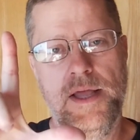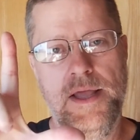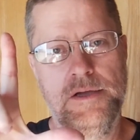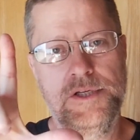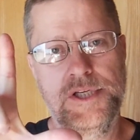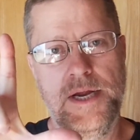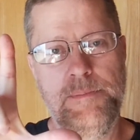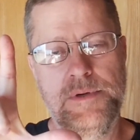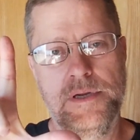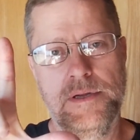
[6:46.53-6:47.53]

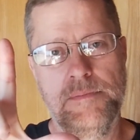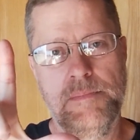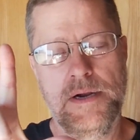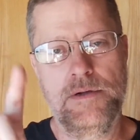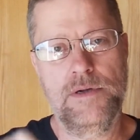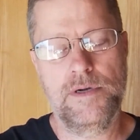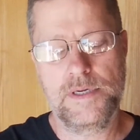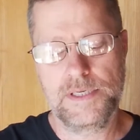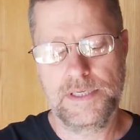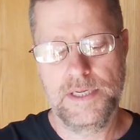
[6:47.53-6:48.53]
L-shaped metal
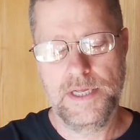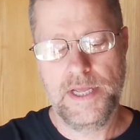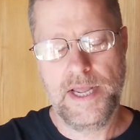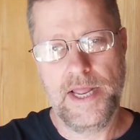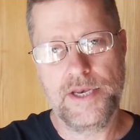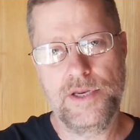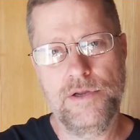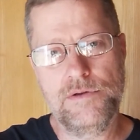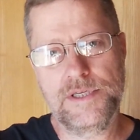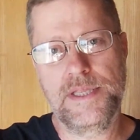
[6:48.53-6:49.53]
hooks, and
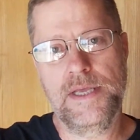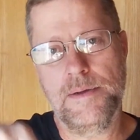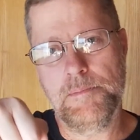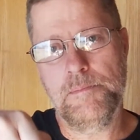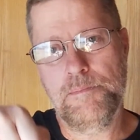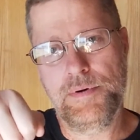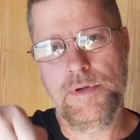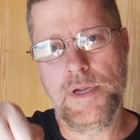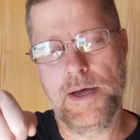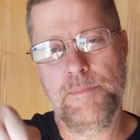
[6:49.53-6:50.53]
use them,
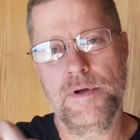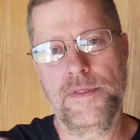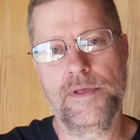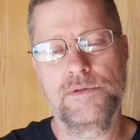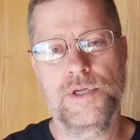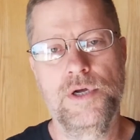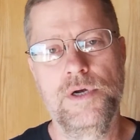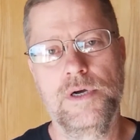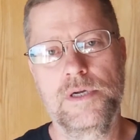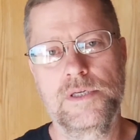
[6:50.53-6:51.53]
pull up on those
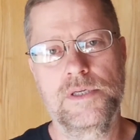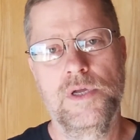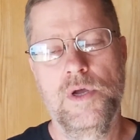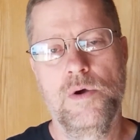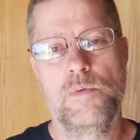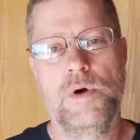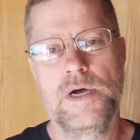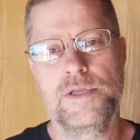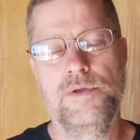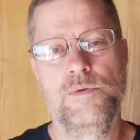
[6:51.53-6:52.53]
hooks
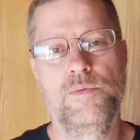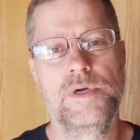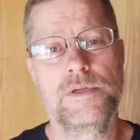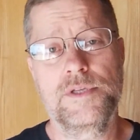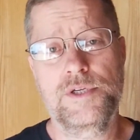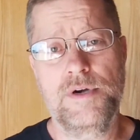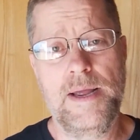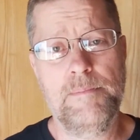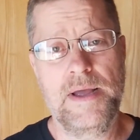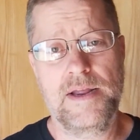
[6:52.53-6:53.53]
while you wiggle the
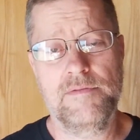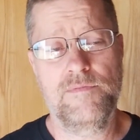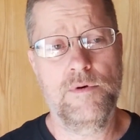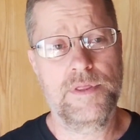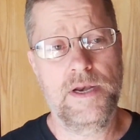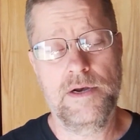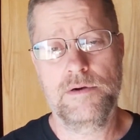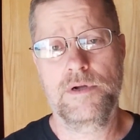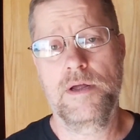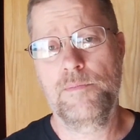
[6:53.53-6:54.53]
strap back and forth, and
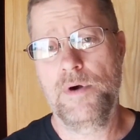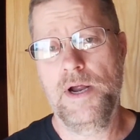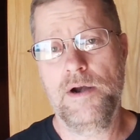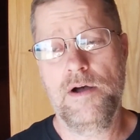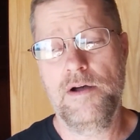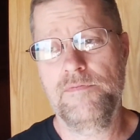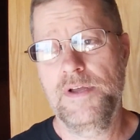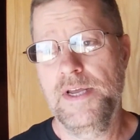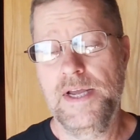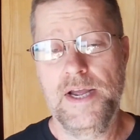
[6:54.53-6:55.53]
it'll come right off.
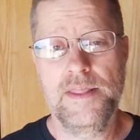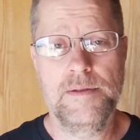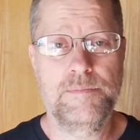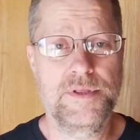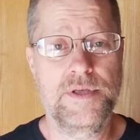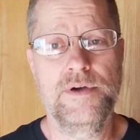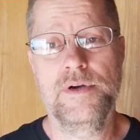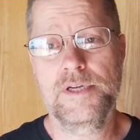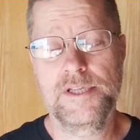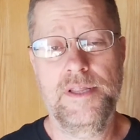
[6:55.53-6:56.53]
And then put the
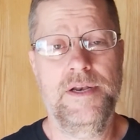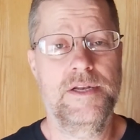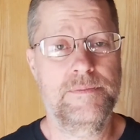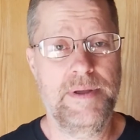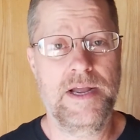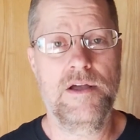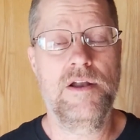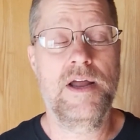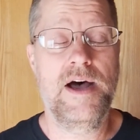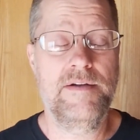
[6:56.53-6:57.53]
hooks and the nuts back
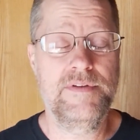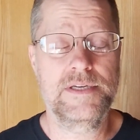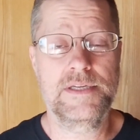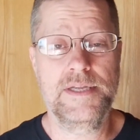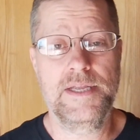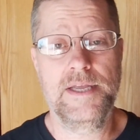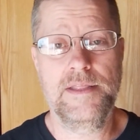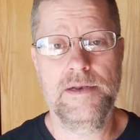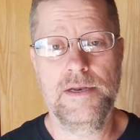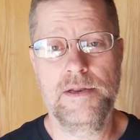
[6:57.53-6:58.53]
on, obviously, and
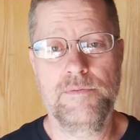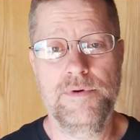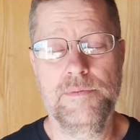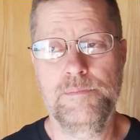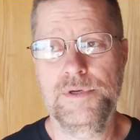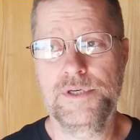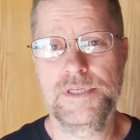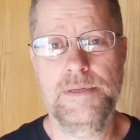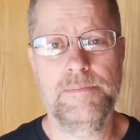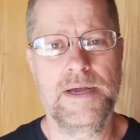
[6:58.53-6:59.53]
then put your
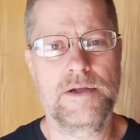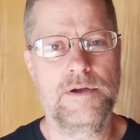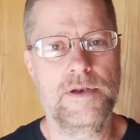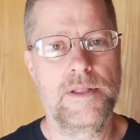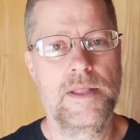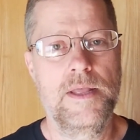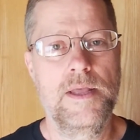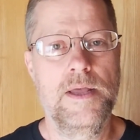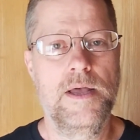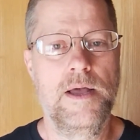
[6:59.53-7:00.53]
seat back on.
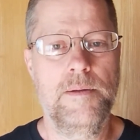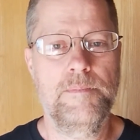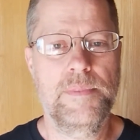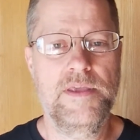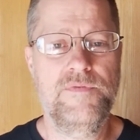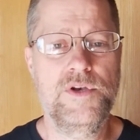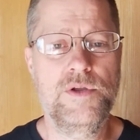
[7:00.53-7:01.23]
If you